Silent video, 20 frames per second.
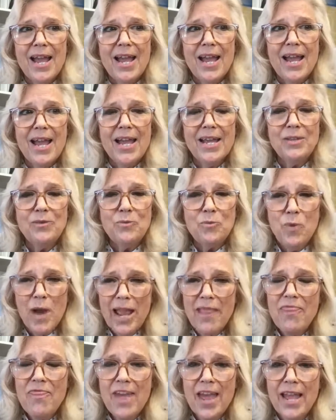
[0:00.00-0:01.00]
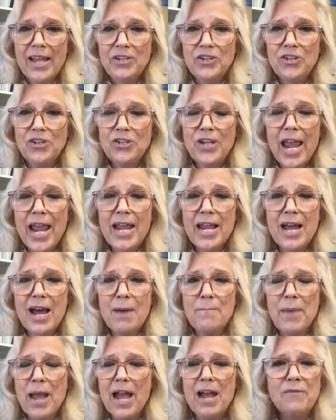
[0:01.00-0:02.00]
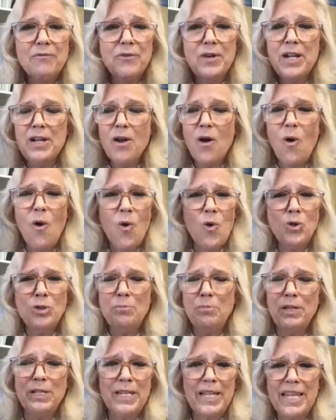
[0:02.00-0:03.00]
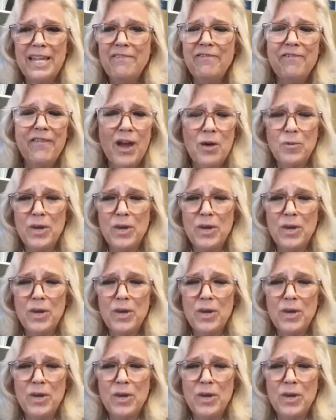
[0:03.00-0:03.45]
And when they shake up every old belief that we